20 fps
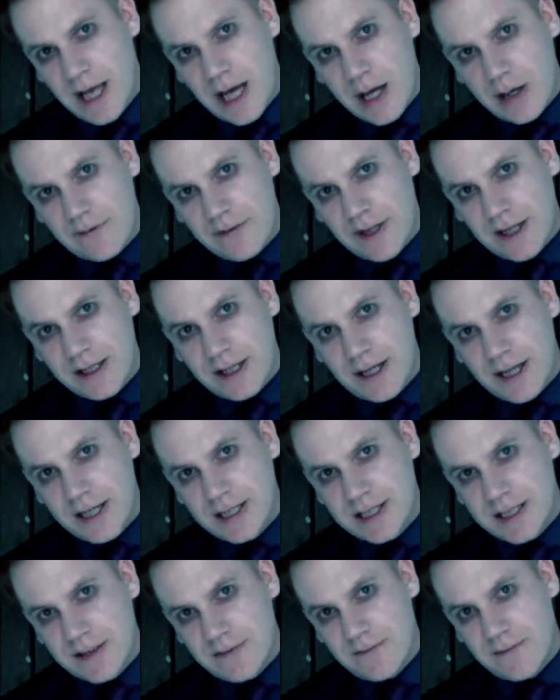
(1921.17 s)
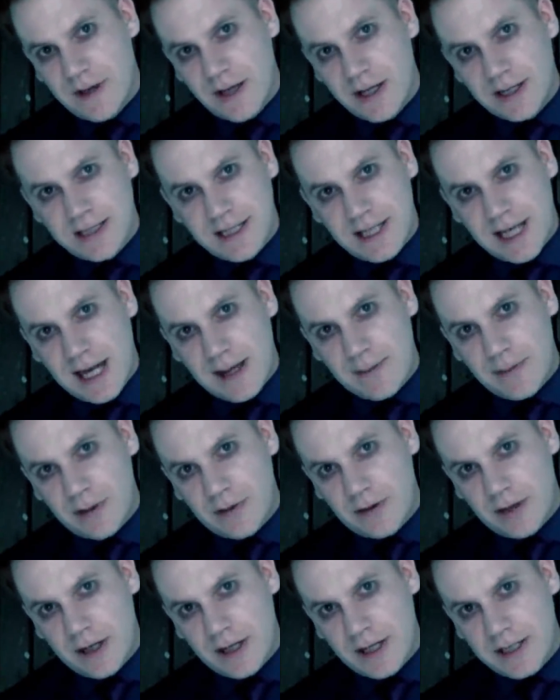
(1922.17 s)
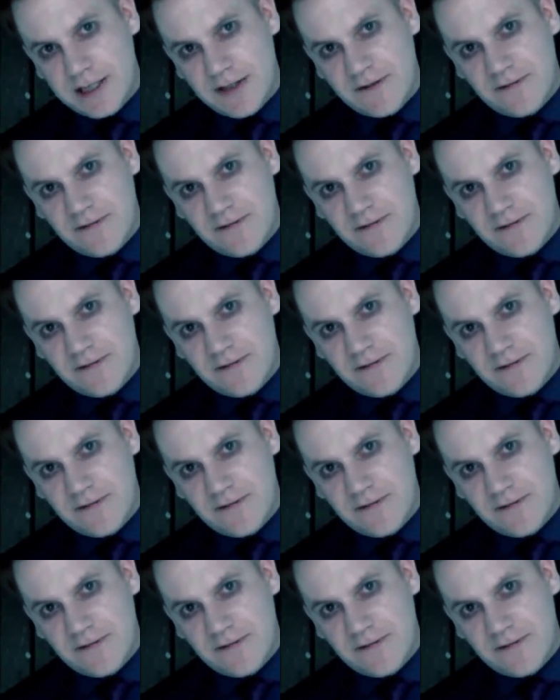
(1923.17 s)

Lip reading: If that Kaitef diablerized a